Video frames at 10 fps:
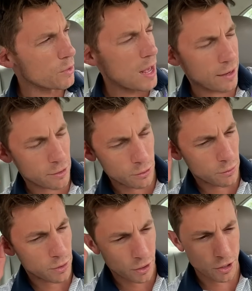execute a
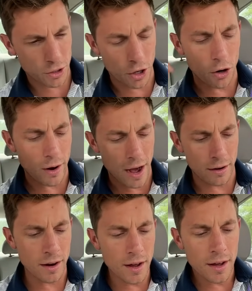single engine go
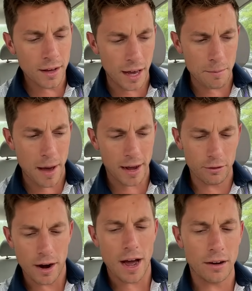around, came back
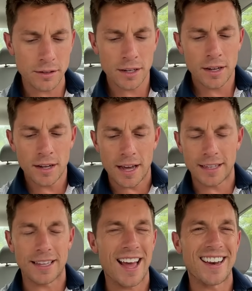around
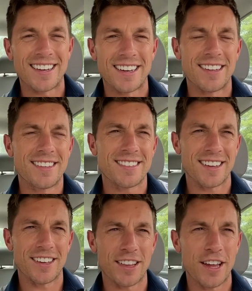and landed
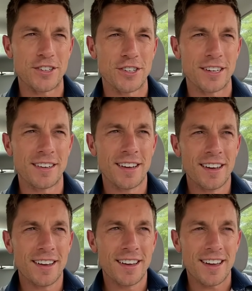single engine.
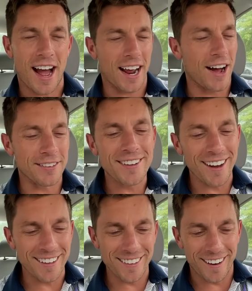I'll
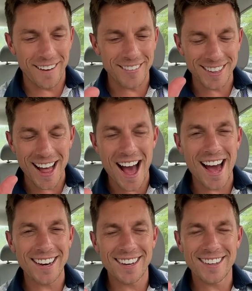tell you though, I'm
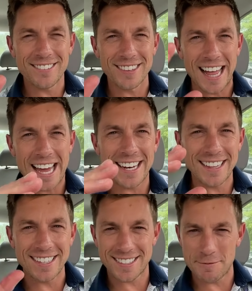glad
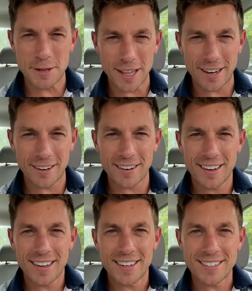landing the simulator
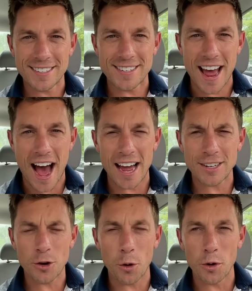does not
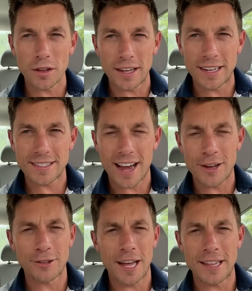correlate to how
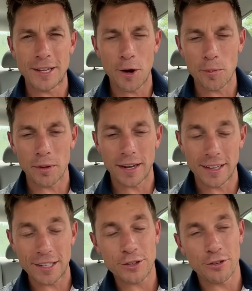you land the airplane, at
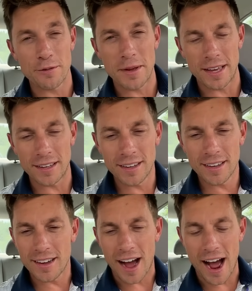least for me.
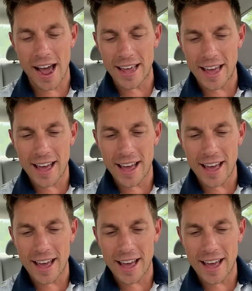I